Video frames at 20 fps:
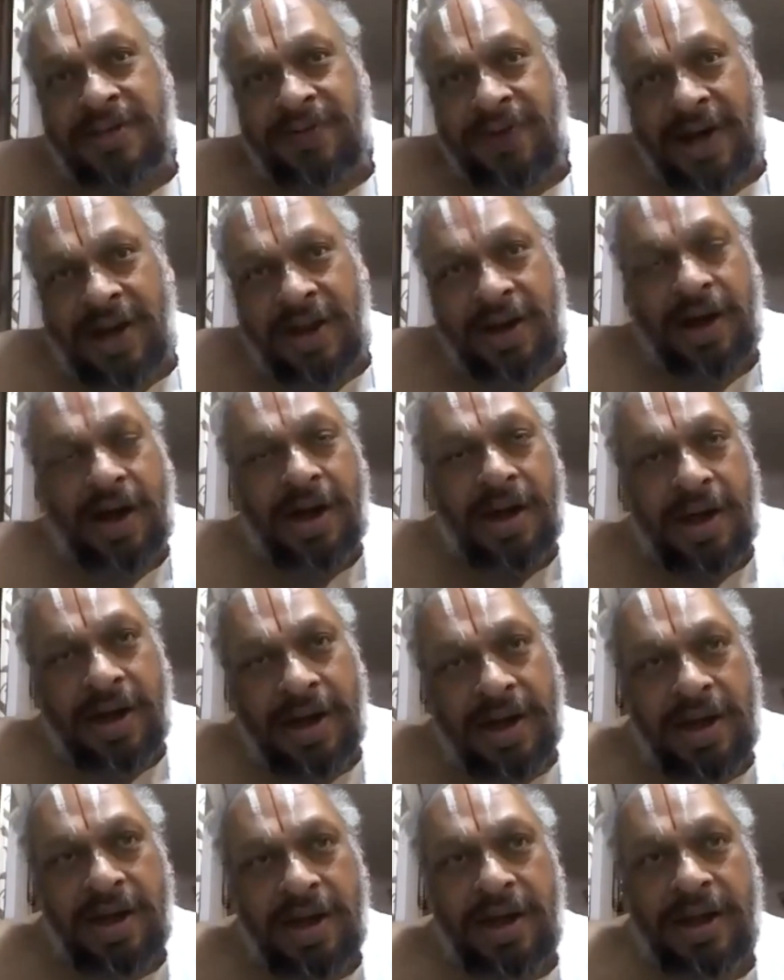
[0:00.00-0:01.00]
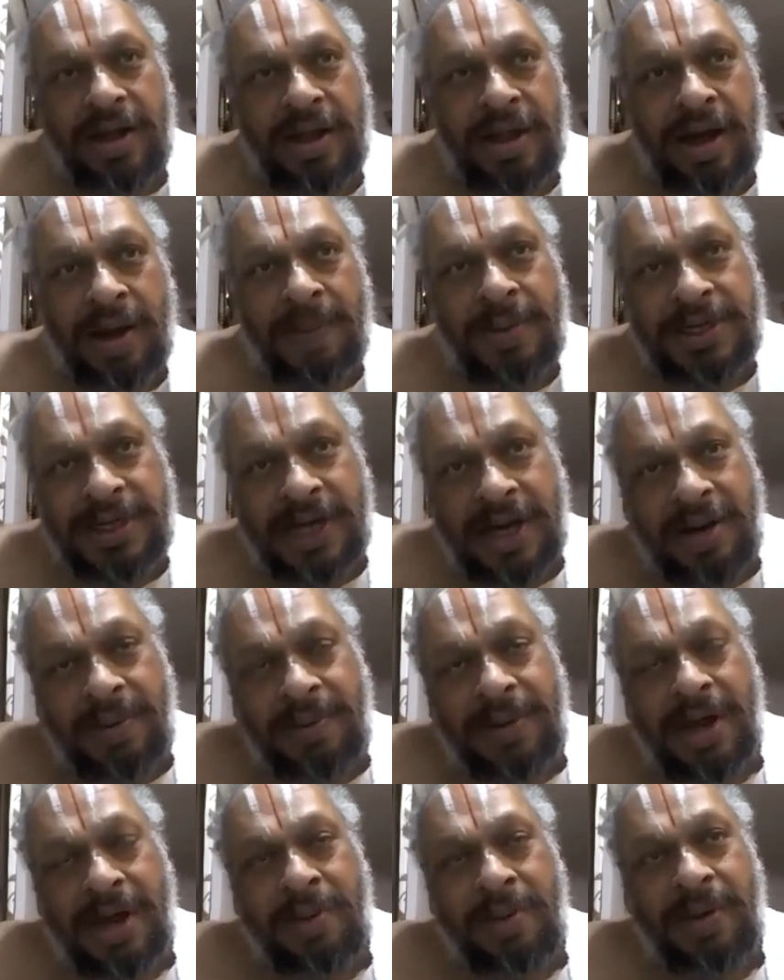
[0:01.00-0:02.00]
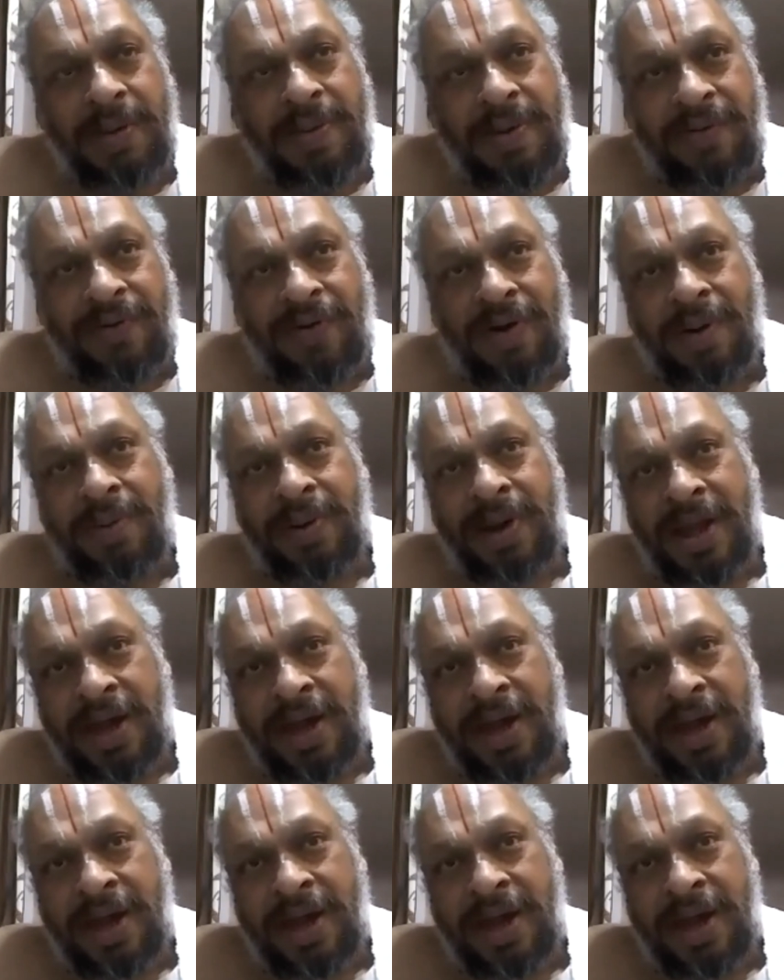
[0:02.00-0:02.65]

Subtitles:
where the Abhishekam can be performed.